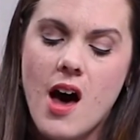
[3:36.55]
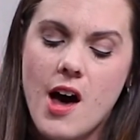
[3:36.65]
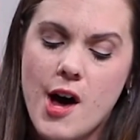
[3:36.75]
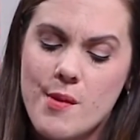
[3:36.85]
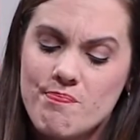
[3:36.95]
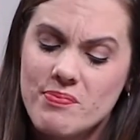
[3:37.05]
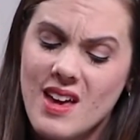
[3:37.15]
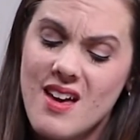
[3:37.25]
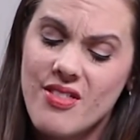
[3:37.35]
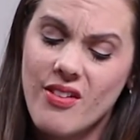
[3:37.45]
Um,
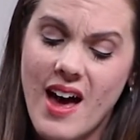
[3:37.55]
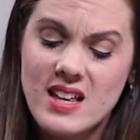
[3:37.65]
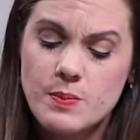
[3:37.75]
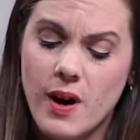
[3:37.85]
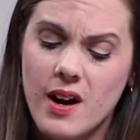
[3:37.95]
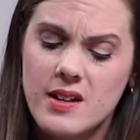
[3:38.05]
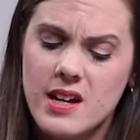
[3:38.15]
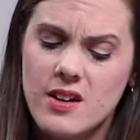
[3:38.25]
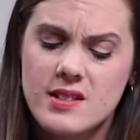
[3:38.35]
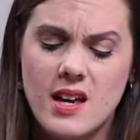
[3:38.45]
the last part
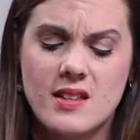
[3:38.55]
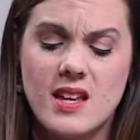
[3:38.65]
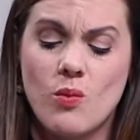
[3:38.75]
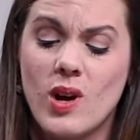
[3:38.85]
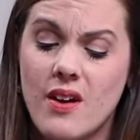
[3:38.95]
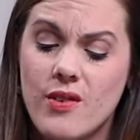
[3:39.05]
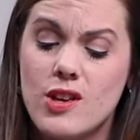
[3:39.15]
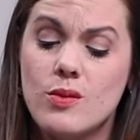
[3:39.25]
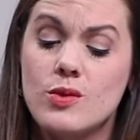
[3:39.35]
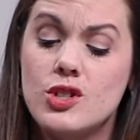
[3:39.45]
here says, "In whatever
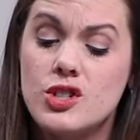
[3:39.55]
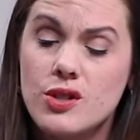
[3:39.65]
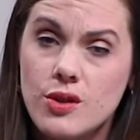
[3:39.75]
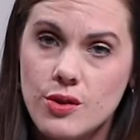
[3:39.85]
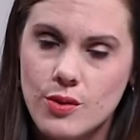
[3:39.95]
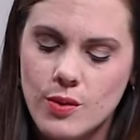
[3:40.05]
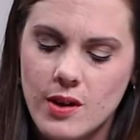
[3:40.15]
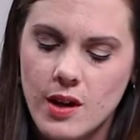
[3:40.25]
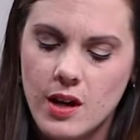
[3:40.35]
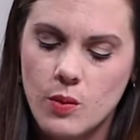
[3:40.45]
you do
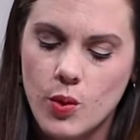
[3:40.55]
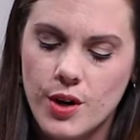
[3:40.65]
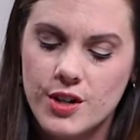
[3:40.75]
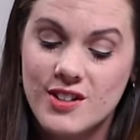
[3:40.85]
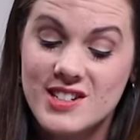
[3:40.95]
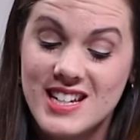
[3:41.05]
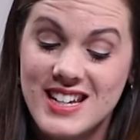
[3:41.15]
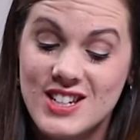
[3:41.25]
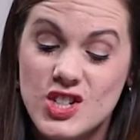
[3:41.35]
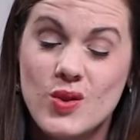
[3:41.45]
in word or
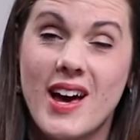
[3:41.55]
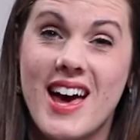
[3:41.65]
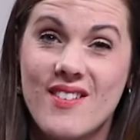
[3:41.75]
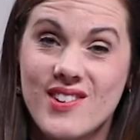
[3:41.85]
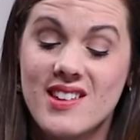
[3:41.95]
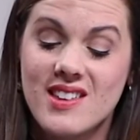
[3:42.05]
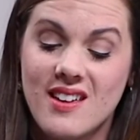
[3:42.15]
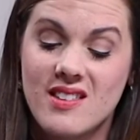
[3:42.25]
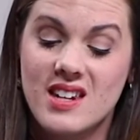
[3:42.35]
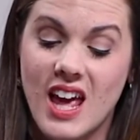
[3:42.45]
deed, do
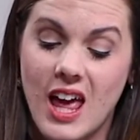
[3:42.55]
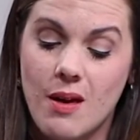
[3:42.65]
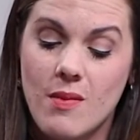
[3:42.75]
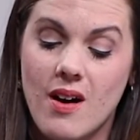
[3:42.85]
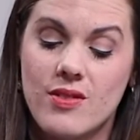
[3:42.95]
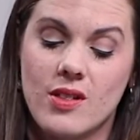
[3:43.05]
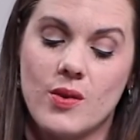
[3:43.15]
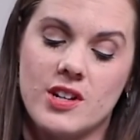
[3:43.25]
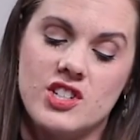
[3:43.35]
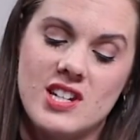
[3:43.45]
everything in the name of the
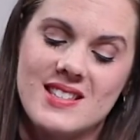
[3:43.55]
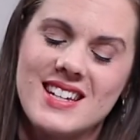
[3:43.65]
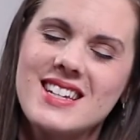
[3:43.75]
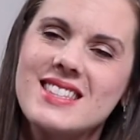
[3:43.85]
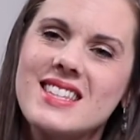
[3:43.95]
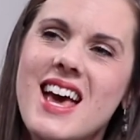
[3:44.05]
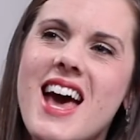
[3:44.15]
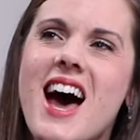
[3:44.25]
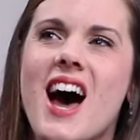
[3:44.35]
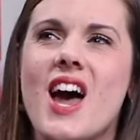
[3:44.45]
Lord Jesus.
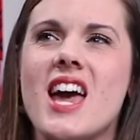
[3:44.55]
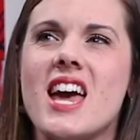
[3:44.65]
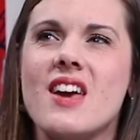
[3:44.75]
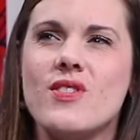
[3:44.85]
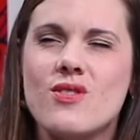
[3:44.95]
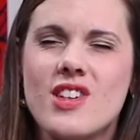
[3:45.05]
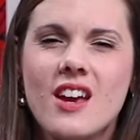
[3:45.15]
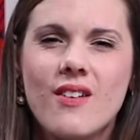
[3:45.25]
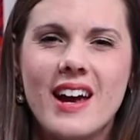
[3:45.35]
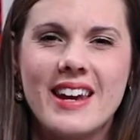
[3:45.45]
If you
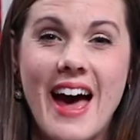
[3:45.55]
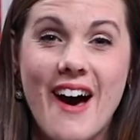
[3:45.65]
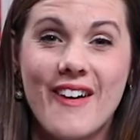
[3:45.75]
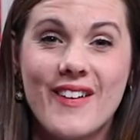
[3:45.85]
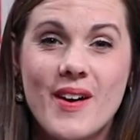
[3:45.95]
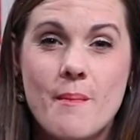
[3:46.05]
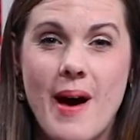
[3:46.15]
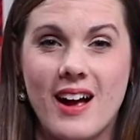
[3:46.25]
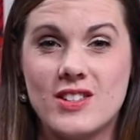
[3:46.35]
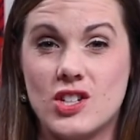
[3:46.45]
think right now
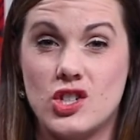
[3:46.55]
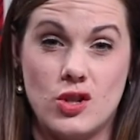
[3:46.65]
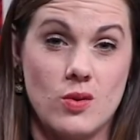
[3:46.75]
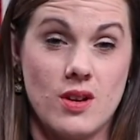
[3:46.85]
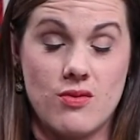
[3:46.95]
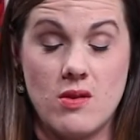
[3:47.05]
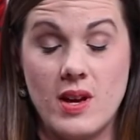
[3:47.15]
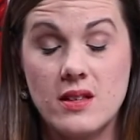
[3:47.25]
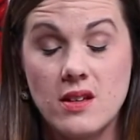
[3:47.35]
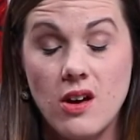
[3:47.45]
back to two or three
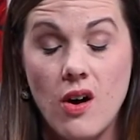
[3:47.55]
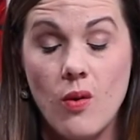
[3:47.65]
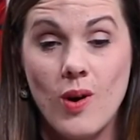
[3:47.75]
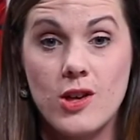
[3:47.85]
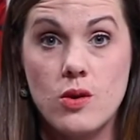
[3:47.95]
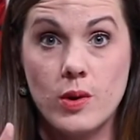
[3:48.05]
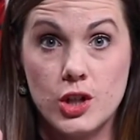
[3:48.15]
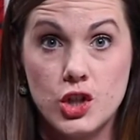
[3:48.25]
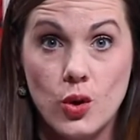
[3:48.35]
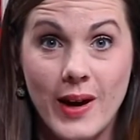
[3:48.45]
weeks ago, what you were
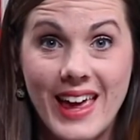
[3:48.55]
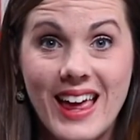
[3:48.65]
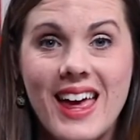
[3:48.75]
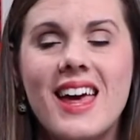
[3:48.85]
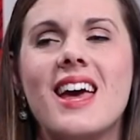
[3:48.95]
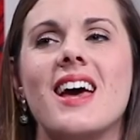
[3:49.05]
doing,